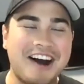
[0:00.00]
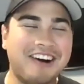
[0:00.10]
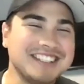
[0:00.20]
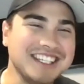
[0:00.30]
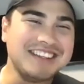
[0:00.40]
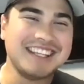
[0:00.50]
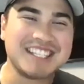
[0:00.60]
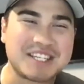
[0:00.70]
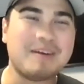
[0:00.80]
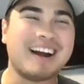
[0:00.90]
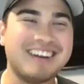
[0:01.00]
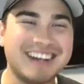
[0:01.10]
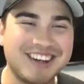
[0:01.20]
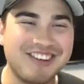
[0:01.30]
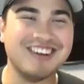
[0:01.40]
always leaving the
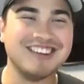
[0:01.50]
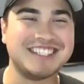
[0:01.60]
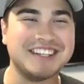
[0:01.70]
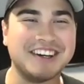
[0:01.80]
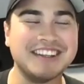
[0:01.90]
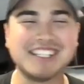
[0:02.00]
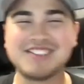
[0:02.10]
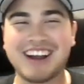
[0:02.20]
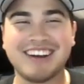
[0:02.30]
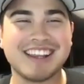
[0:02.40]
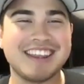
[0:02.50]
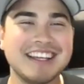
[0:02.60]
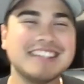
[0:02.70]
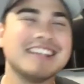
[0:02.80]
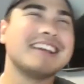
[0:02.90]
inspiring quotes, the inspiring
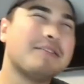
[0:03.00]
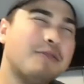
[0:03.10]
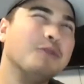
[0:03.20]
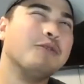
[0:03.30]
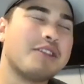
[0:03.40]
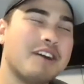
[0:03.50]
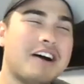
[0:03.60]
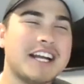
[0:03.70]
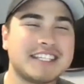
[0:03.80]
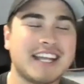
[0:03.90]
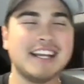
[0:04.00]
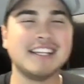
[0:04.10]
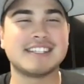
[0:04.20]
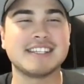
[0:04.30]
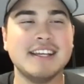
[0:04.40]
things like food for thoughts. And
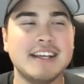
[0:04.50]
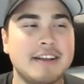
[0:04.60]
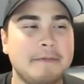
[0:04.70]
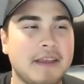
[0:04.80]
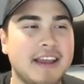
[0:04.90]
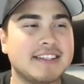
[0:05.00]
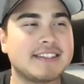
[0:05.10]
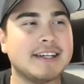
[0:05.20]
it's it's